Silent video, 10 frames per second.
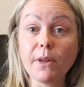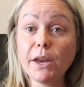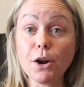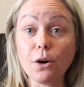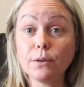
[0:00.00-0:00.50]

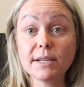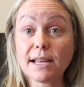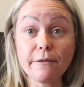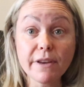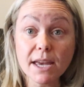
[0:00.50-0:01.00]
you know, is
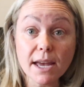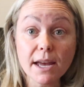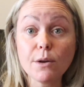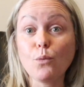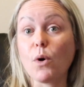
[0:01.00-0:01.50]
that
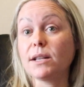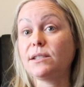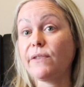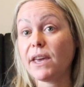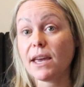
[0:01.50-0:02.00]
vegan?
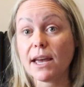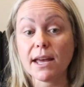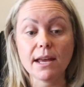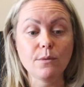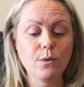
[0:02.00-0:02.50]
What's
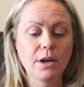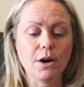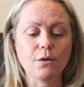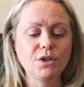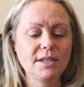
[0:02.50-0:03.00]
vegan?
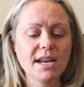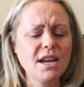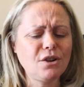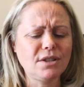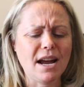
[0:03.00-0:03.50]
You know, just
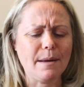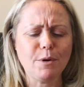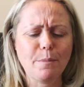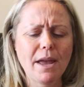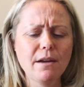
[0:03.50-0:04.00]
take your time.
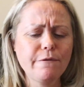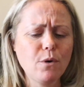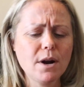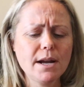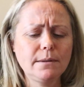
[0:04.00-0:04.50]
You're paying
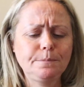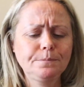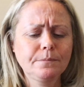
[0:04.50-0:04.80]
for it.